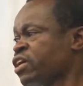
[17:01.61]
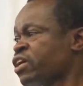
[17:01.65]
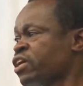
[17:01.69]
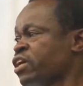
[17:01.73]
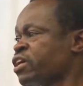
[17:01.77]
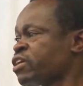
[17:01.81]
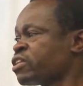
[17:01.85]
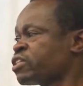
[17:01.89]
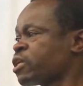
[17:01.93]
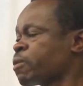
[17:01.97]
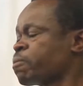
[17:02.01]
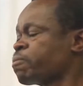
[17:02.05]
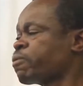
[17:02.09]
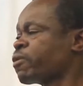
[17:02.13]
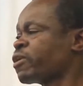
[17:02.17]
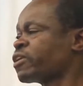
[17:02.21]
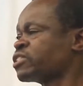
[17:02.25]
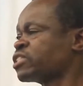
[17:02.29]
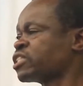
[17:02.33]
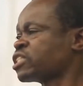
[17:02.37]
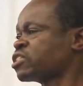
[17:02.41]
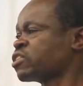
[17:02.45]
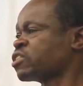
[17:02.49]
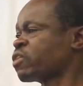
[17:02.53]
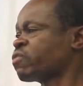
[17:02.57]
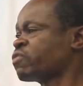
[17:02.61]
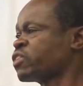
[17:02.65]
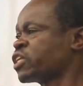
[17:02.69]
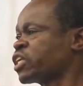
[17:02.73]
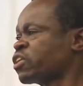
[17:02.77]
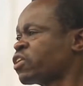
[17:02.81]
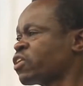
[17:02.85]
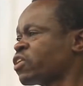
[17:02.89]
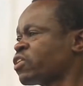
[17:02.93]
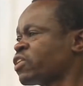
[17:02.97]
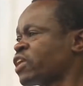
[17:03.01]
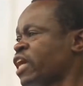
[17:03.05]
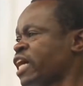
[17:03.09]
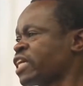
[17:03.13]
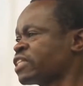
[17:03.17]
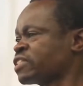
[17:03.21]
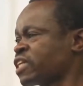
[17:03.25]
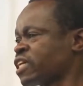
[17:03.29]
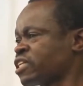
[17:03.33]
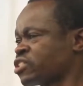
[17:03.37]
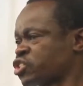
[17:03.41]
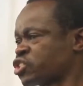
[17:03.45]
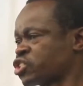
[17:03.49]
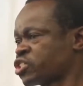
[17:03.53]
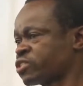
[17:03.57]
in the process of
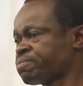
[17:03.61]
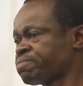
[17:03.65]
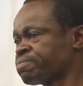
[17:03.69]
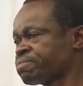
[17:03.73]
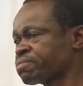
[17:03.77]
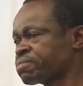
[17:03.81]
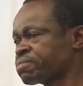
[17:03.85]
decolonization.